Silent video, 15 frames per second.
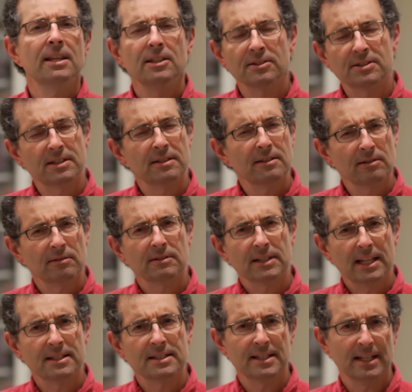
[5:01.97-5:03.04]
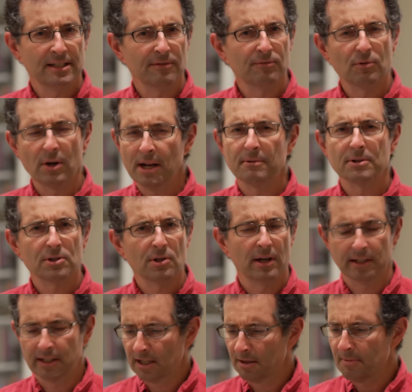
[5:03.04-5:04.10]
you'll, you'll get a sense of what I was
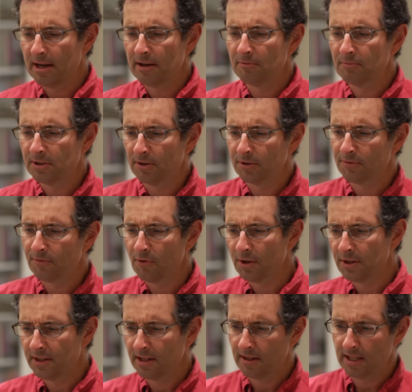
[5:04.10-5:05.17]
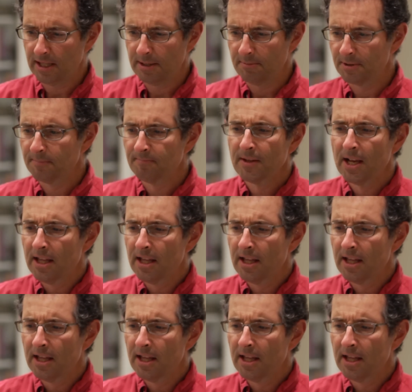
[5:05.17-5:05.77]
talking about with those four themes.